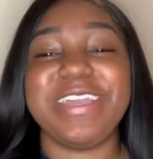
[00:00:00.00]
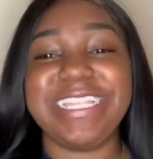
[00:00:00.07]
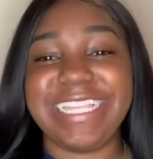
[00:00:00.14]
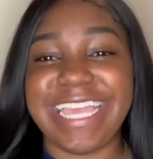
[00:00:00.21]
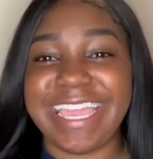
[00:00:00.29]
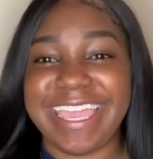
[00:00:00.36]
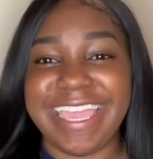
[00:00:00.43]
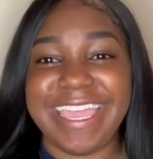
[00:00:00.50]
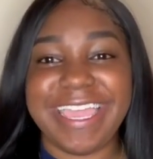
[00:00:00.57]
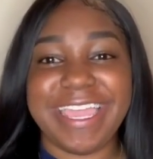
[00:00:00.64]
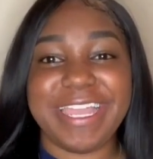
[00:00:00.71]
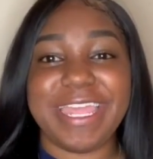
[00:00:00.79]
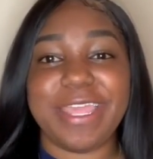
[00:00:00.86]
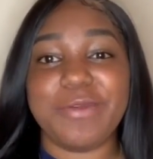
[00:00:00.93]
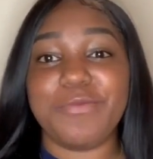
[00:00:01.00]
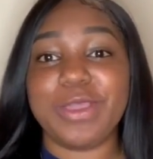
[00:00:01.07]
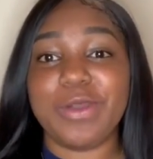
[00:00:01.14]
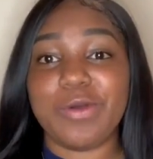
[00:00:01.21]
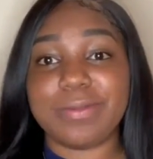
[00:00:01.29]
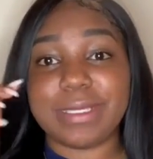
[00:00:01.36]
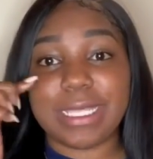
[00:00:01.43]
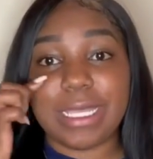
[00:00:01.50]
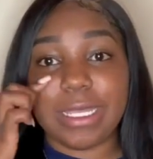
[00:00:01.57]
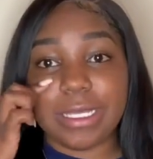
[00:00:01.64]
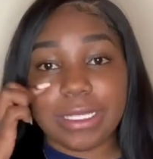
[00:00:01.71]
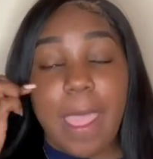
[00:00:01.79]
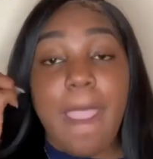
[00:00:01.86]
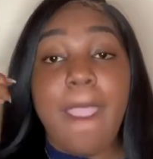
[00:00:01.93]
we check in and then we go
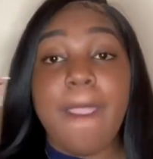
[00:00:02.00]
upstairs.